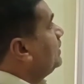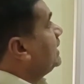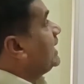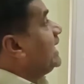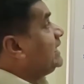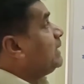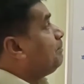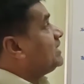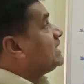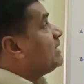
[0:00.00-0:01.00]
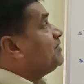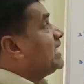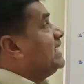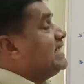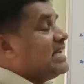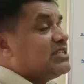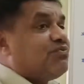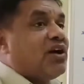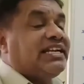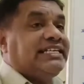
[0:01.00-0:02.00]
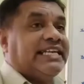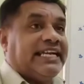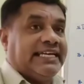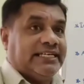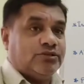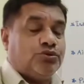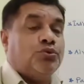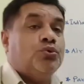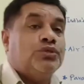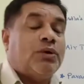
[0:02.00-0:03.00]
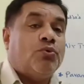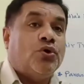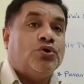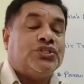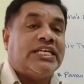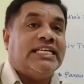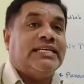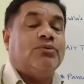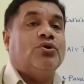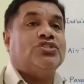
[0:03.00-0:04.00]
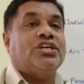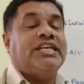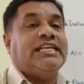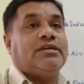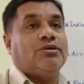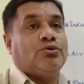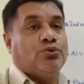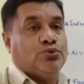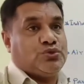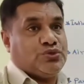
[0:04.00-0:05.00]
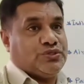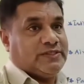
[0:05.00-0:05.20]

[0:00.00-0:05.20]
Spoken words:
The 90% of the India's foreign trade through the oceanic routes.